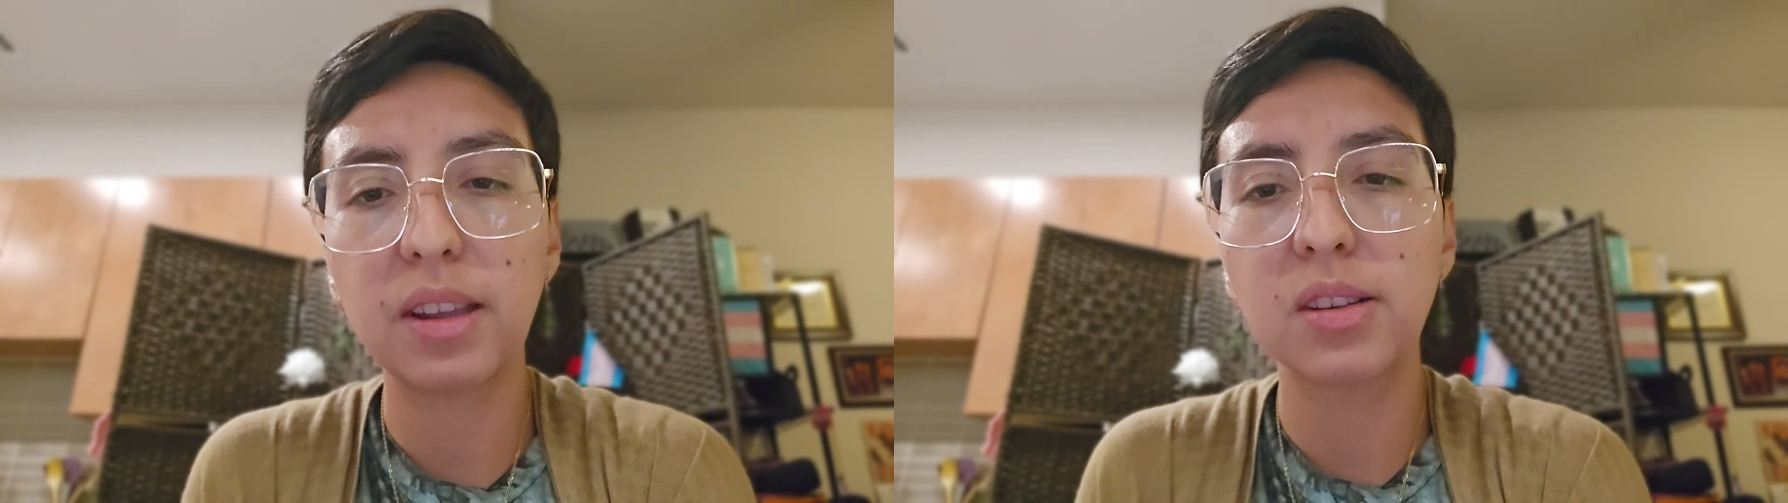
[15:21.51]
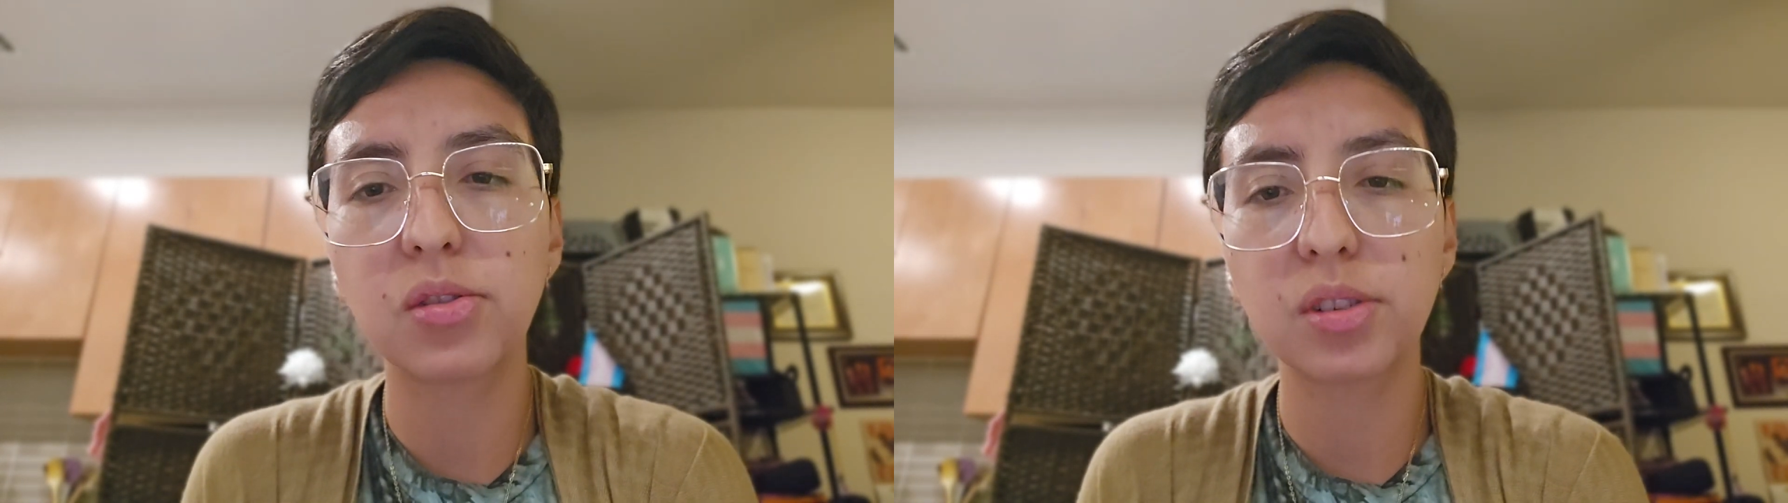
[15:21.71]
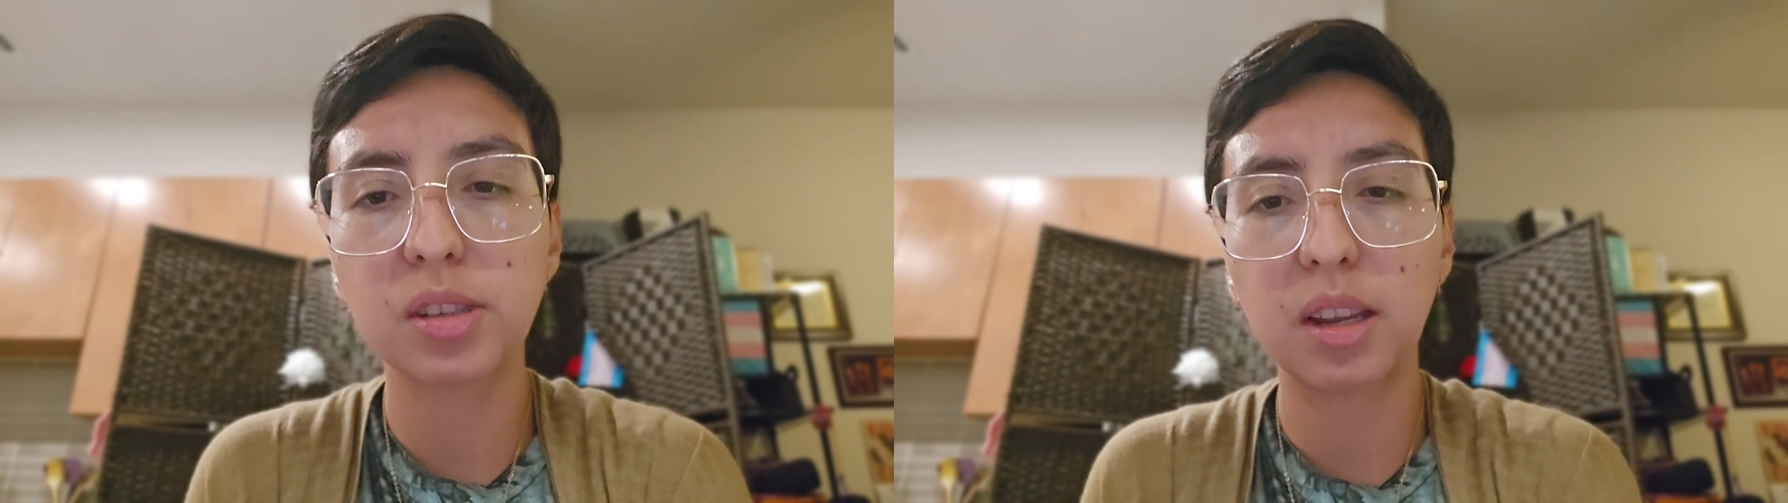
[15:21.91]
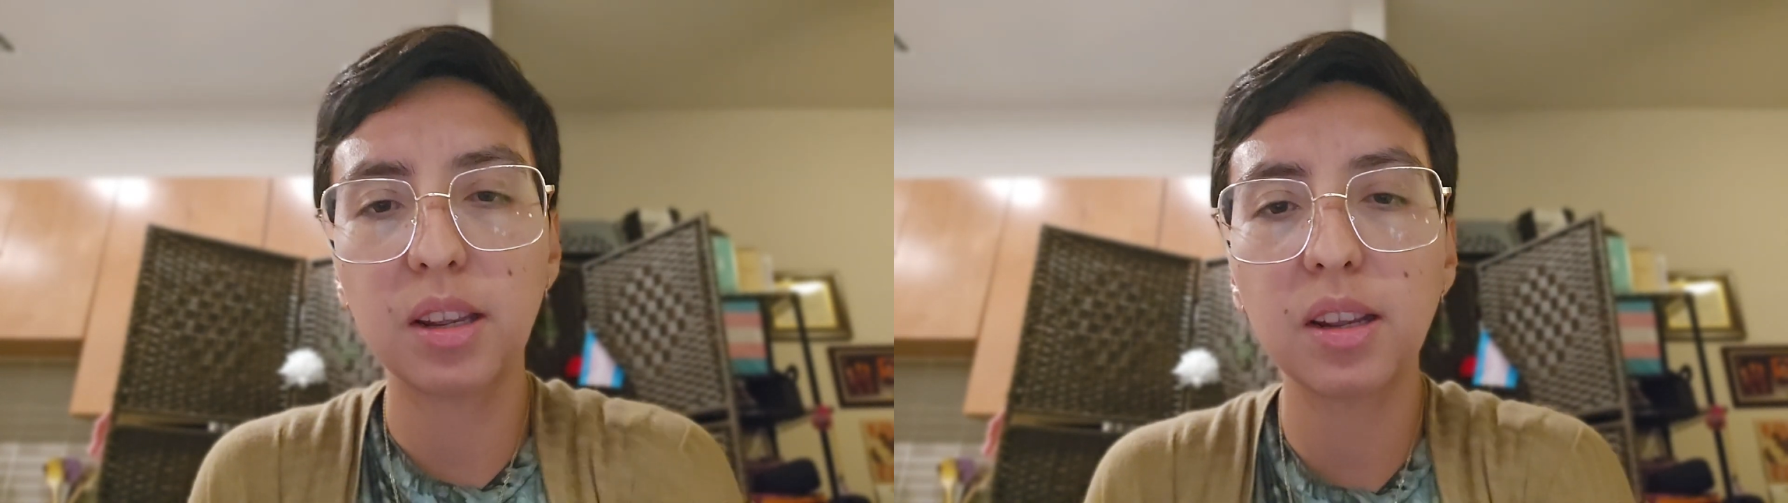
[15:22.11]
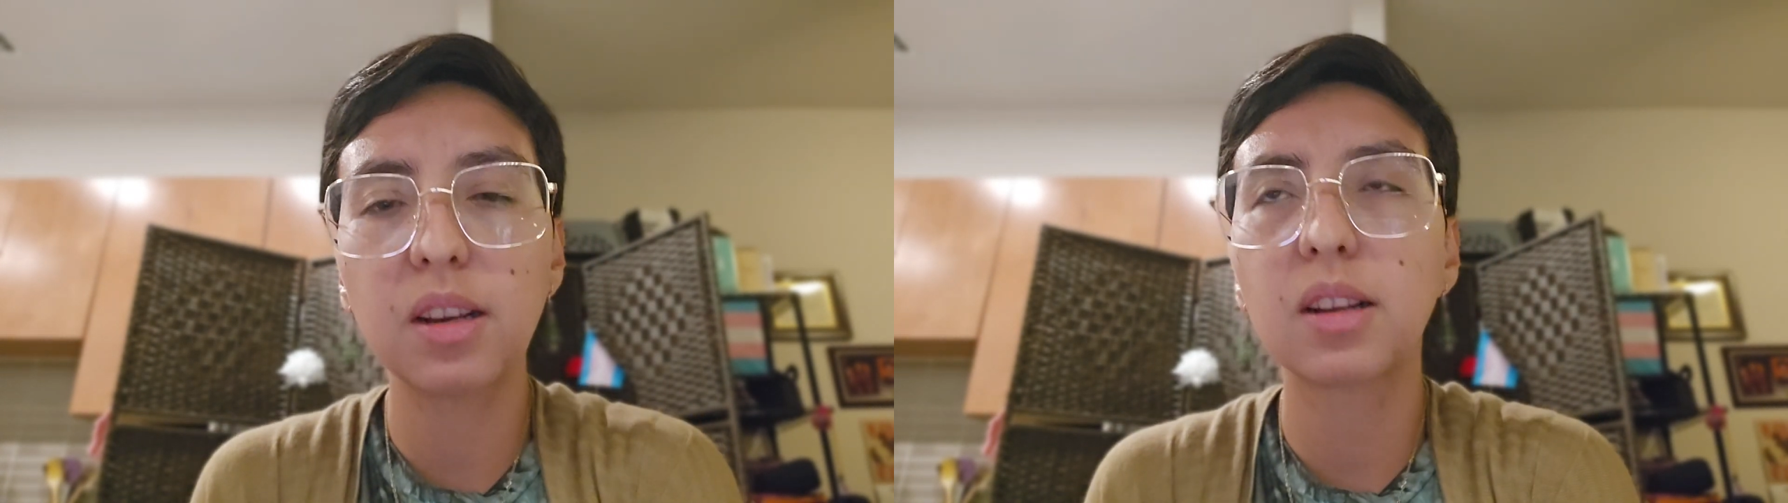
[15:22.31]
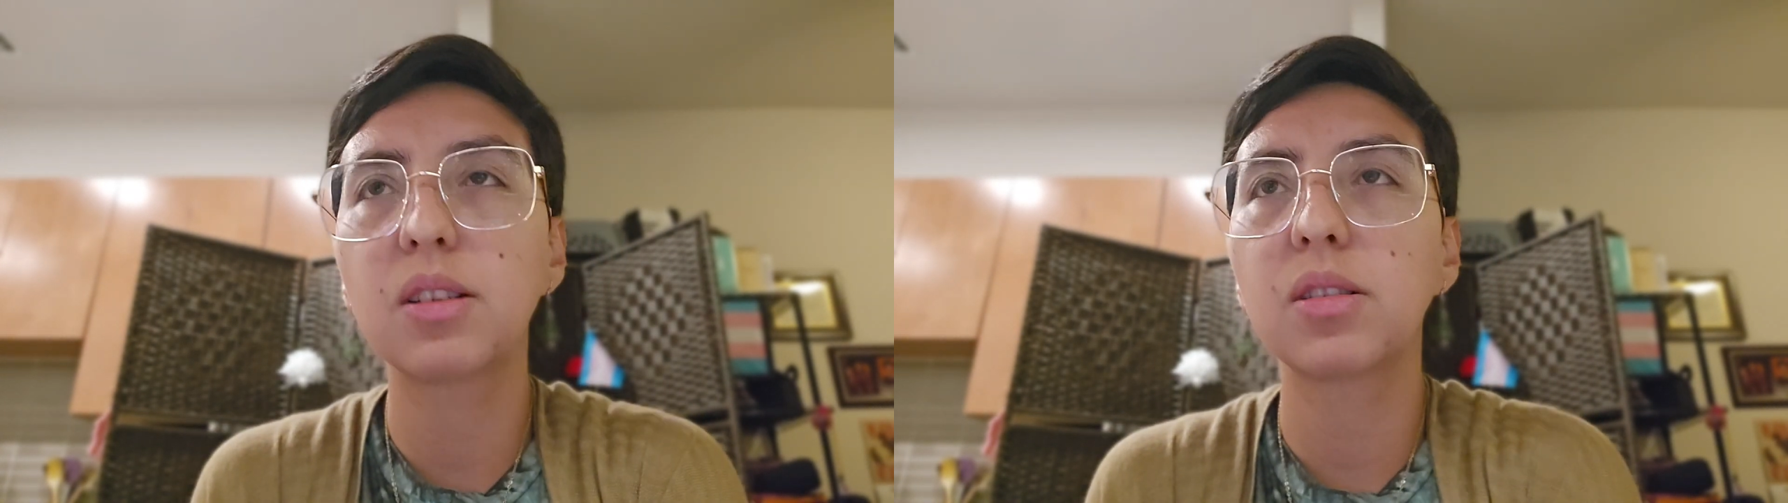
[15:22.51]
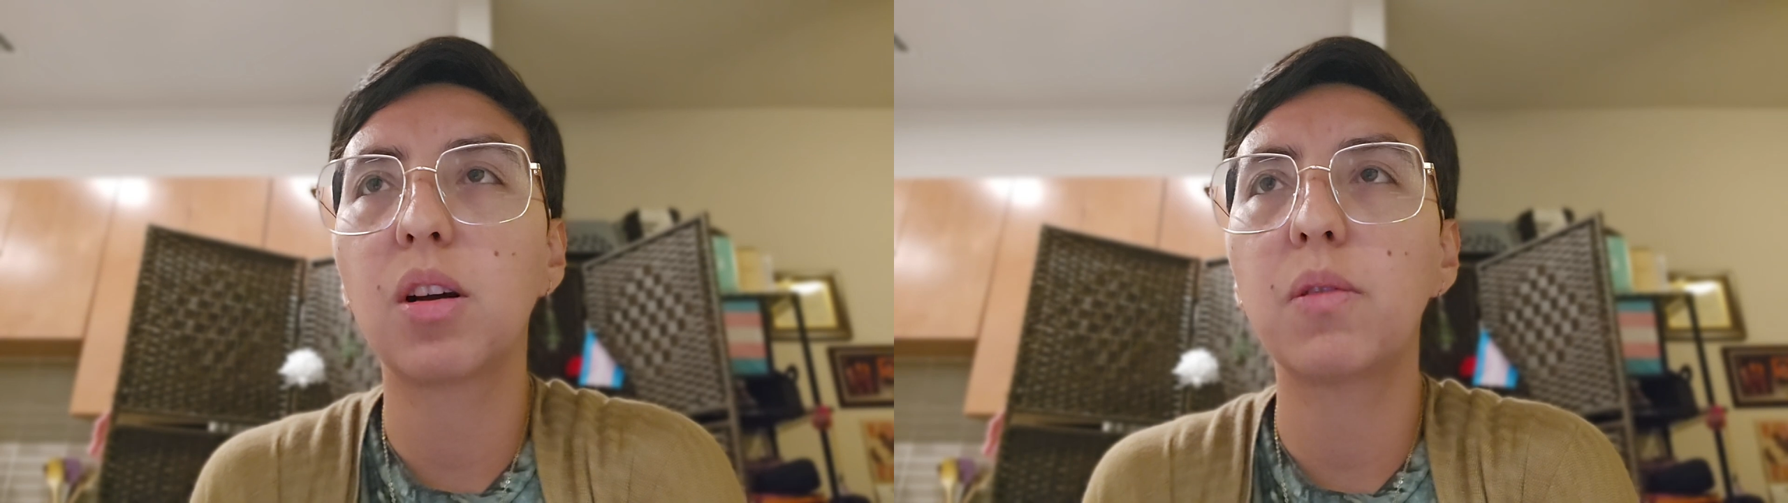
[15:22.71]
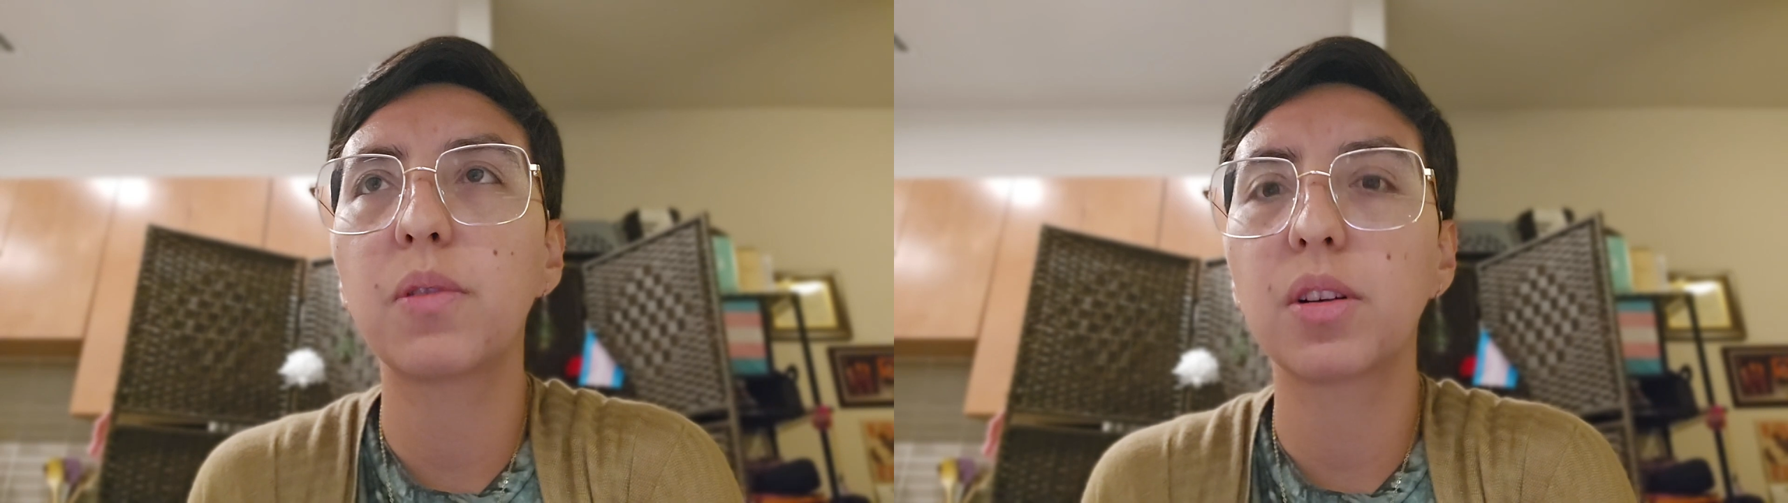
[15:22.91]
interesting and it could
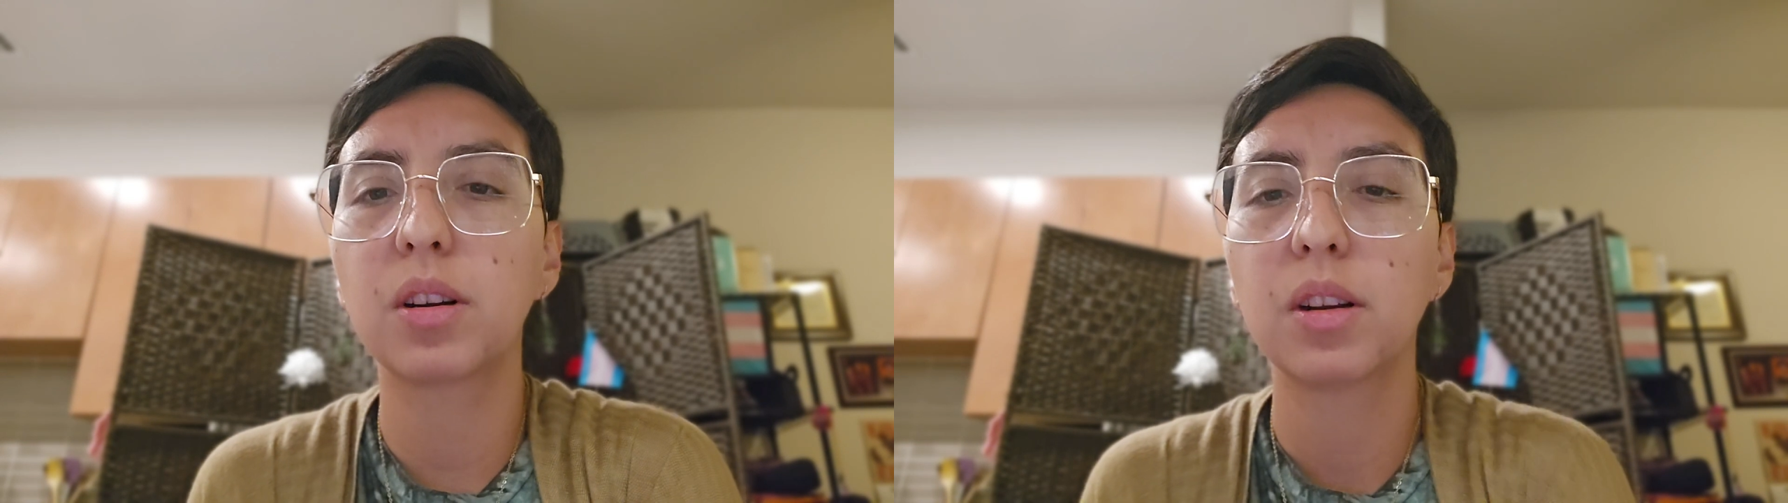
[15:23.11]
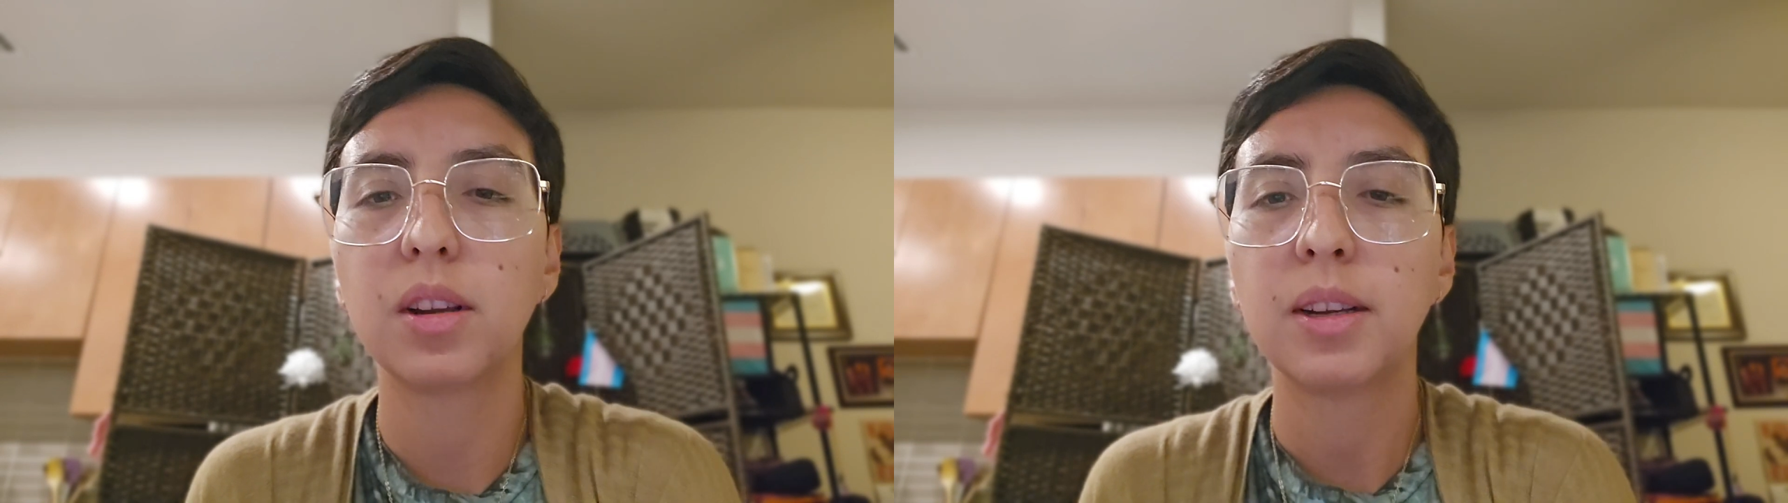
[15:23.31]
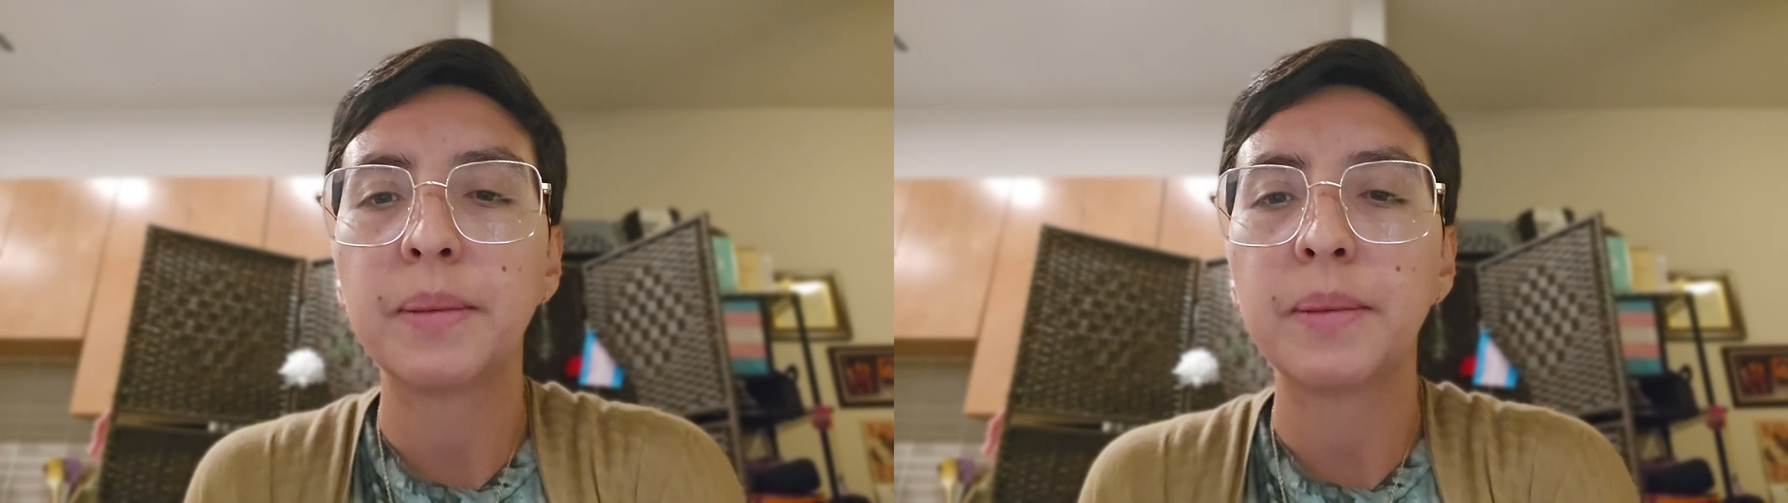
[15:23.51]
offer,